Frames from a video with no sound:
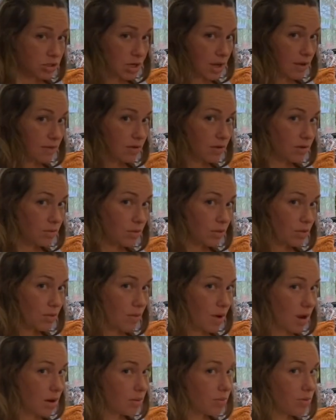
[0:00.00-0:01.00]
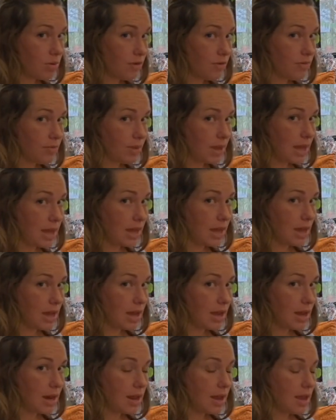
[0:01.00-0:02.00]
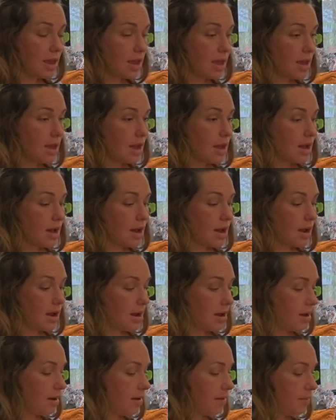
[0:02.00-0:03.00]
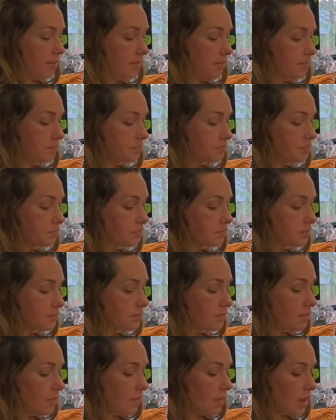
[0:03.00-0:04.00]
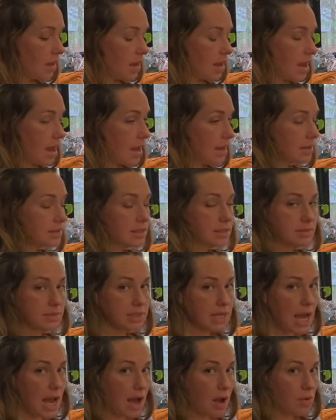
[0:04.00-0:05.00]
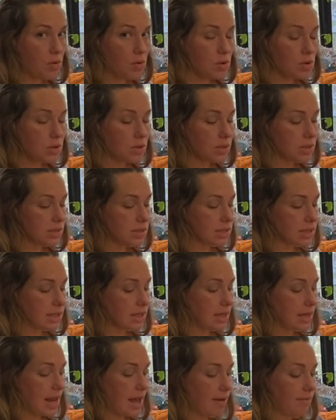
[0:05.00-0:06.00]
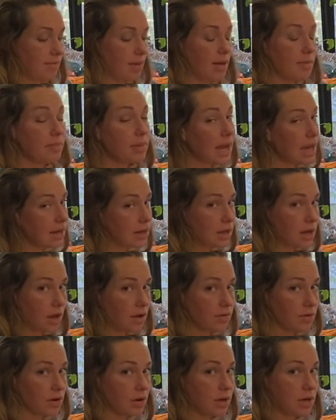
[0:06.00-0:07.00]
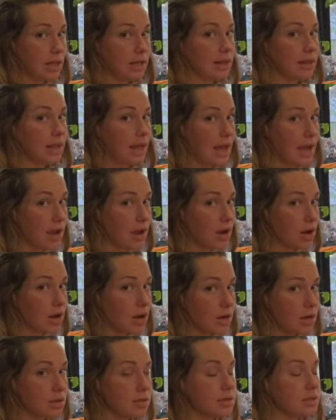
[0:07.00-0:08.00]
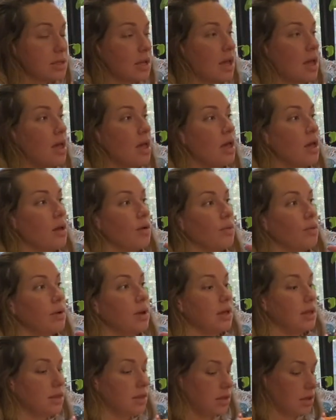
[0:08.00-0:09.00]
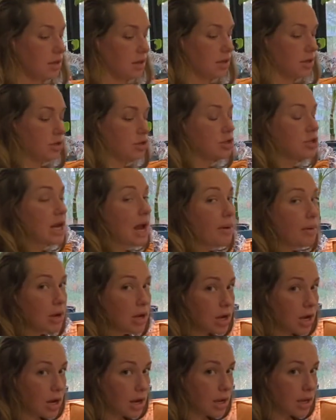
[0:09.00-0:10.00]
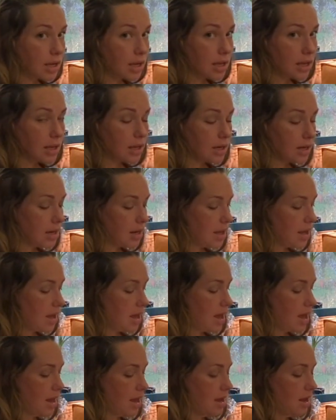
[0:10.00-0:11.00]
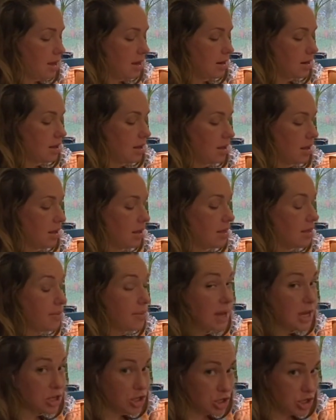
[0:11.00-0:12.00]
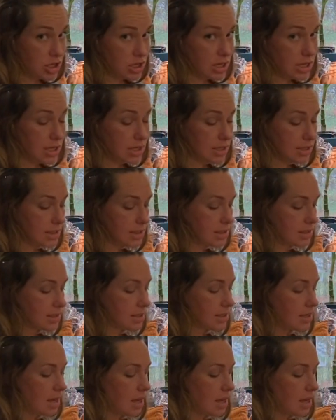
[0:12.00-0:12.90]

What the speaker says: covered with a waterproof blanket, and some towels, and then have my bed covered in layers with the shower curtain and the bed sheets,